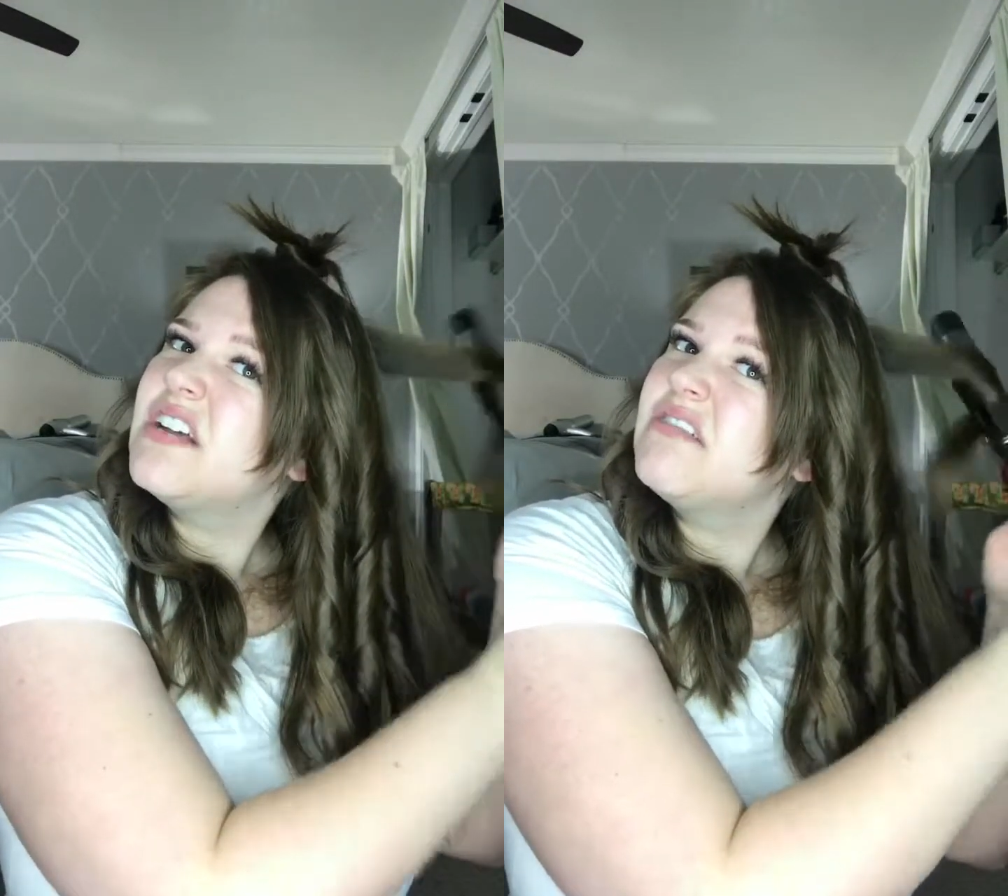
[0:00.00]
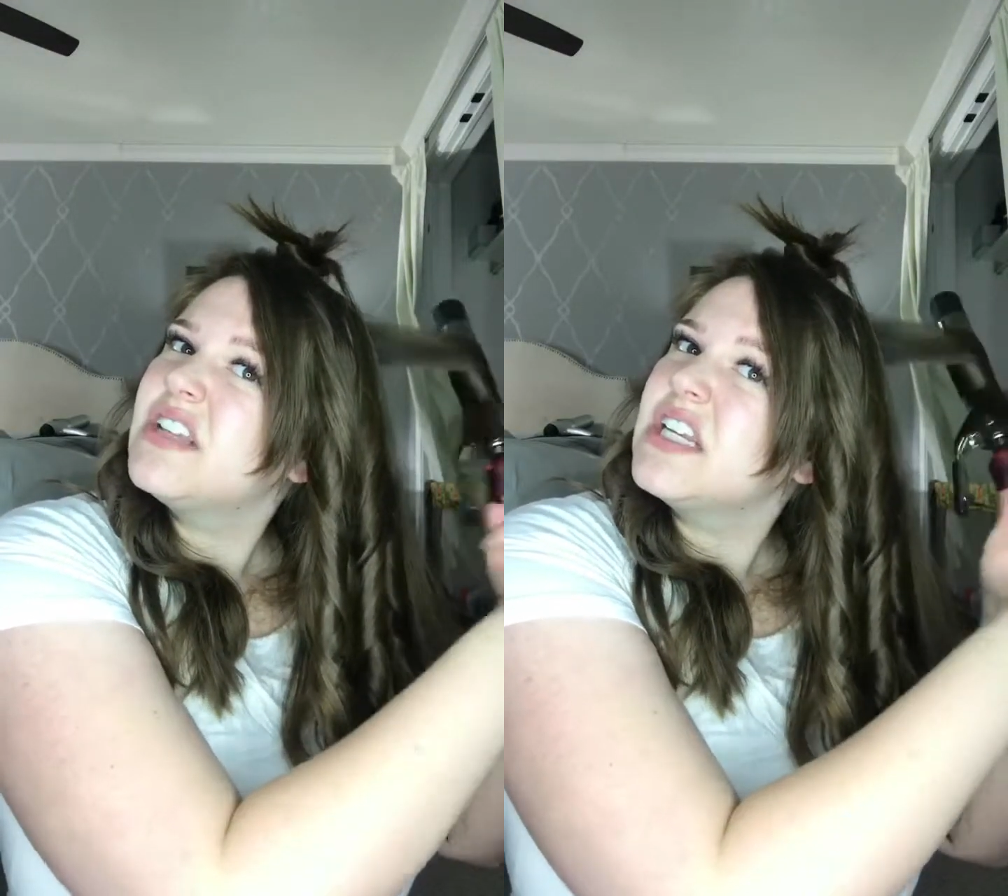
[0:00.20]

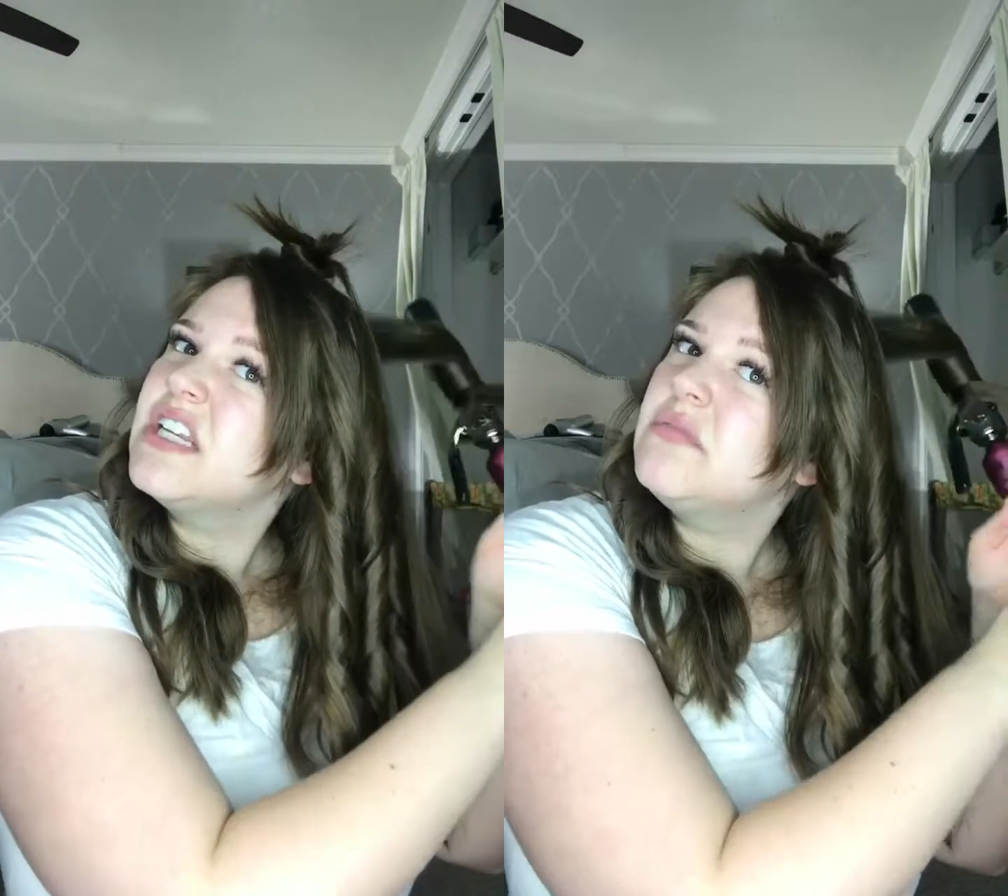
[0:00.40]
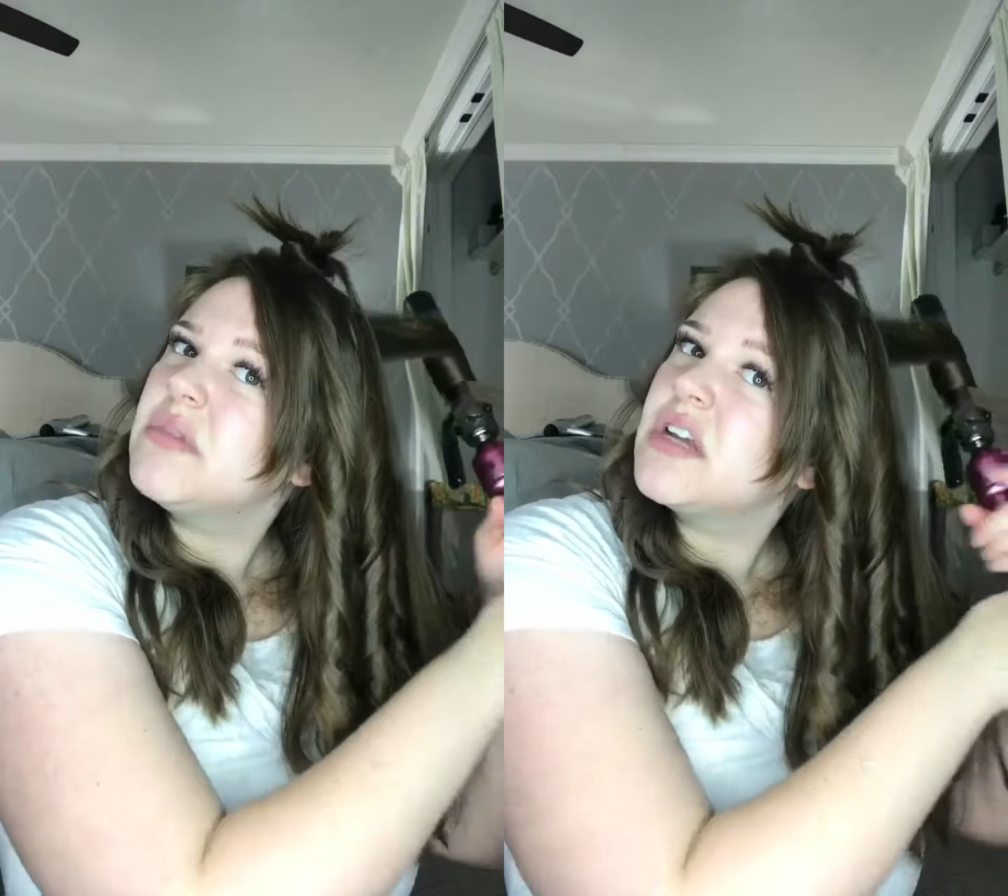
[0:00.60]
don't really
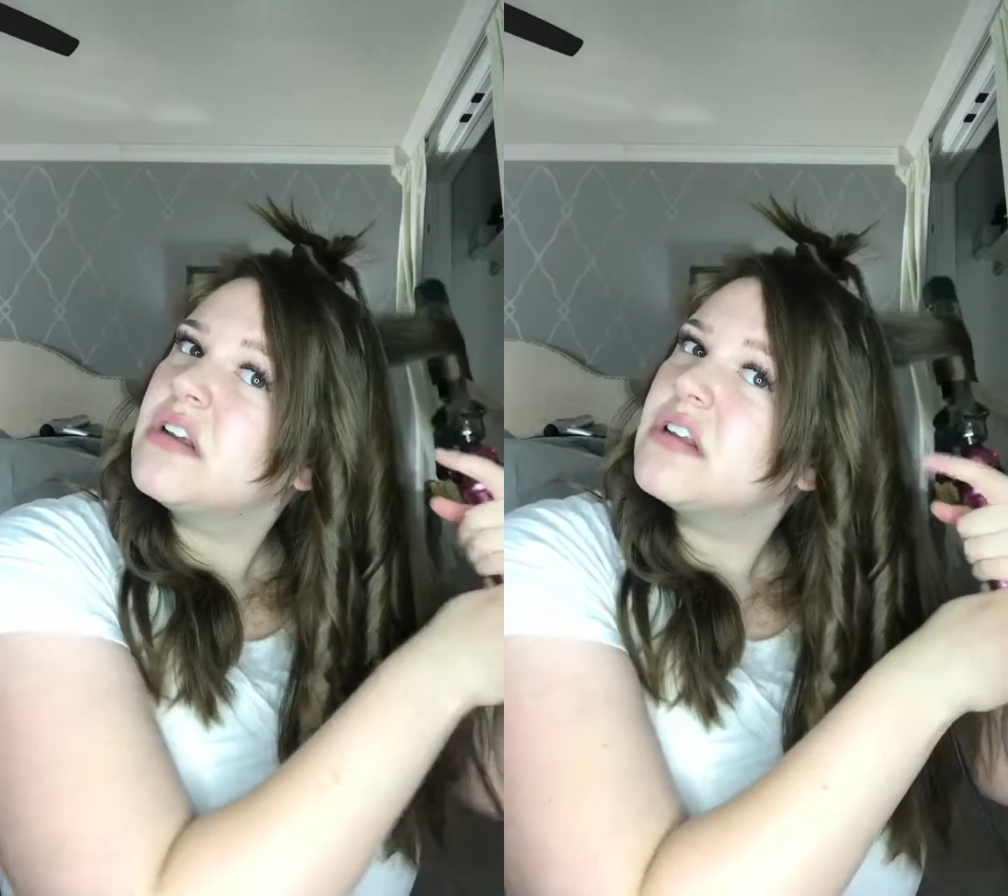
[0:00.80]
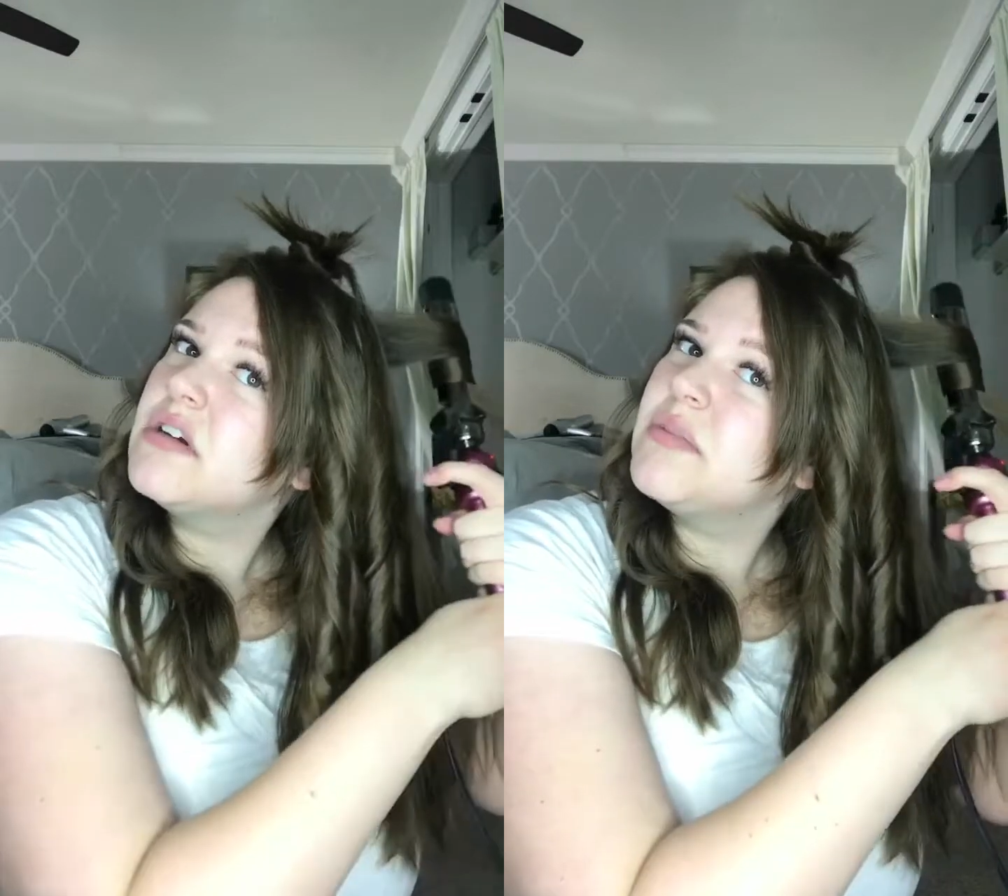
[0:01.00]
need to make
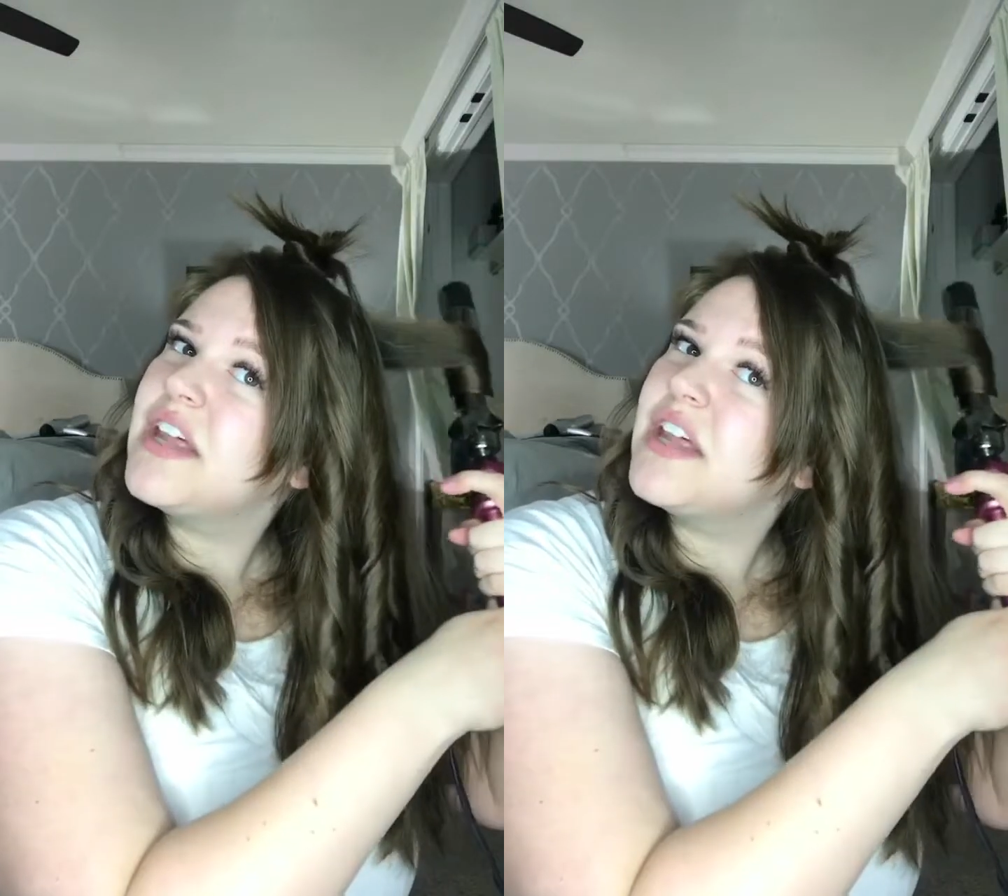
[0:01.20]
another one,